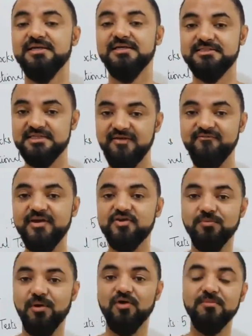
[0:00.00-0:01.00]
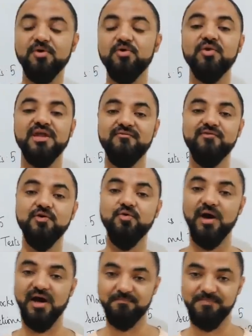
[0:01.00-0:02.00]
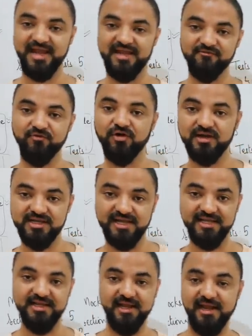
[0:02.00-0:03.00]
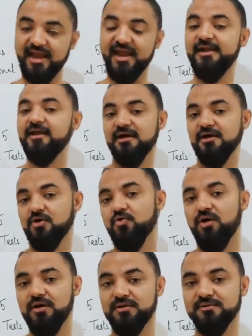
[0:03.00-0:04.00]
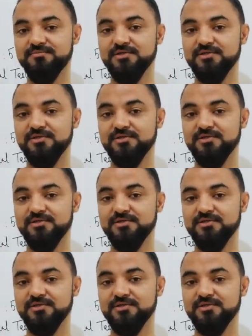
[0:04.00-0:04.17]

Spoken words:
Same way, tomorrow I'm going to give you a plan for DI and quant.